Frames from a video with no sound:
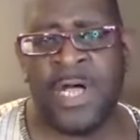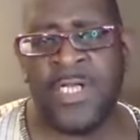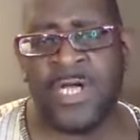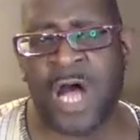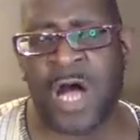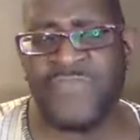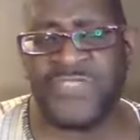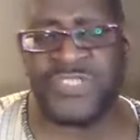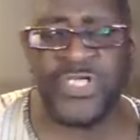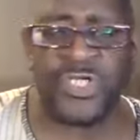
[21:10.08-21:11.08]
And the
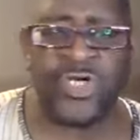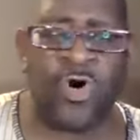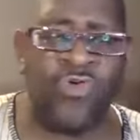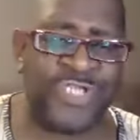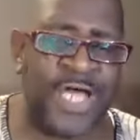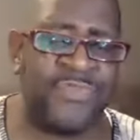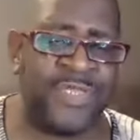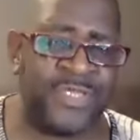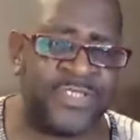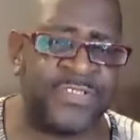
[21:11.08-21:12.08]
conversation goes like
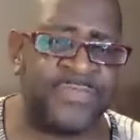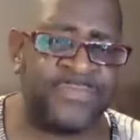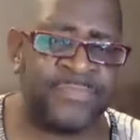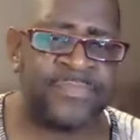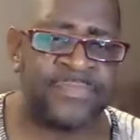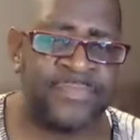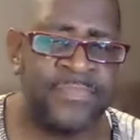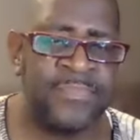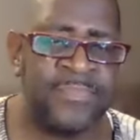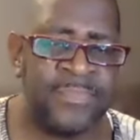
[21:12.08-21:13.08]
this.
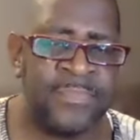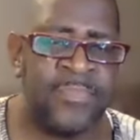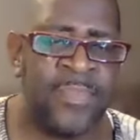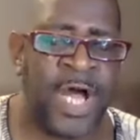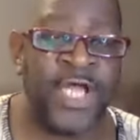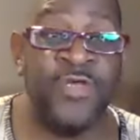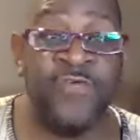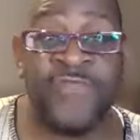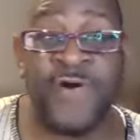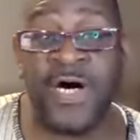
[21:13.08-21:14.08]
Are you
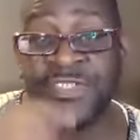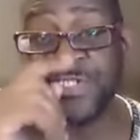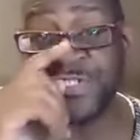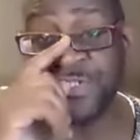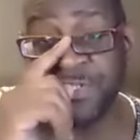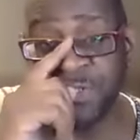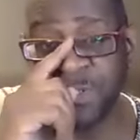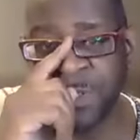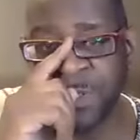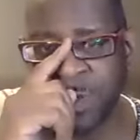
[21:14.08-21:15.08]
for us
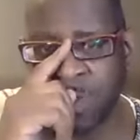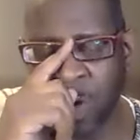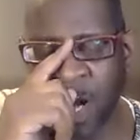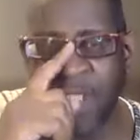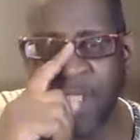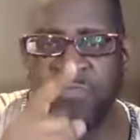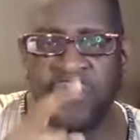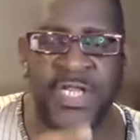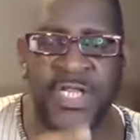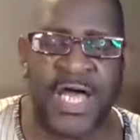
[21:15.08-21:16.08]
or are
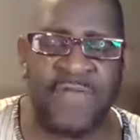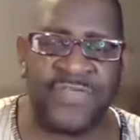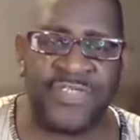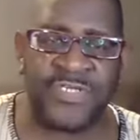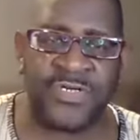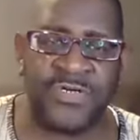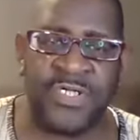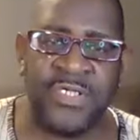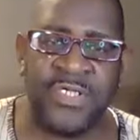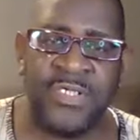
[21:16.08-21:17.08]
you for the adversary?
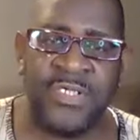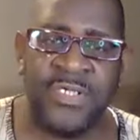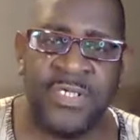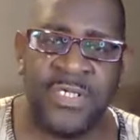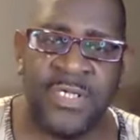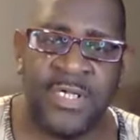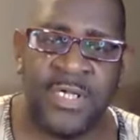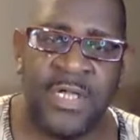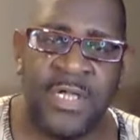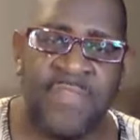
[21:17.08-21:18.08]

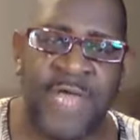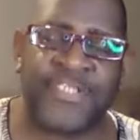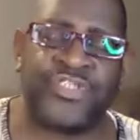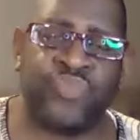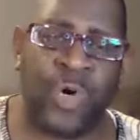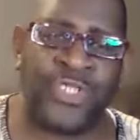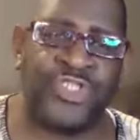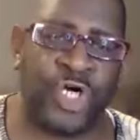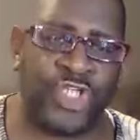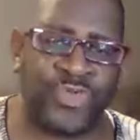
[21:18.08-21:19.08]
That's what
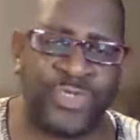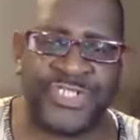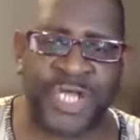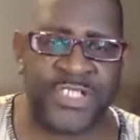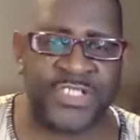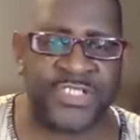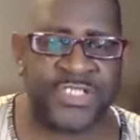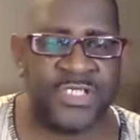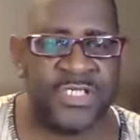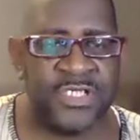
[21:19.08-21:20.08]
Joshua says
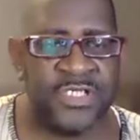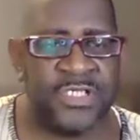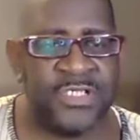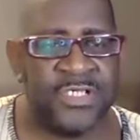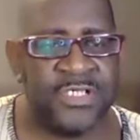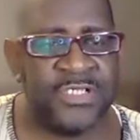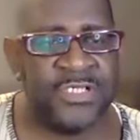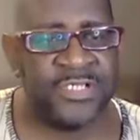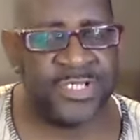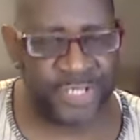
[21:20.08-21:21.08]

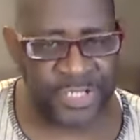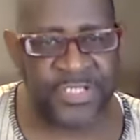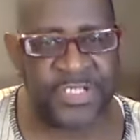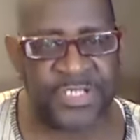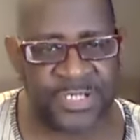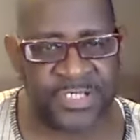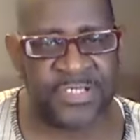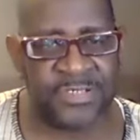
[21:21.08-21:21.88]
to Jesus.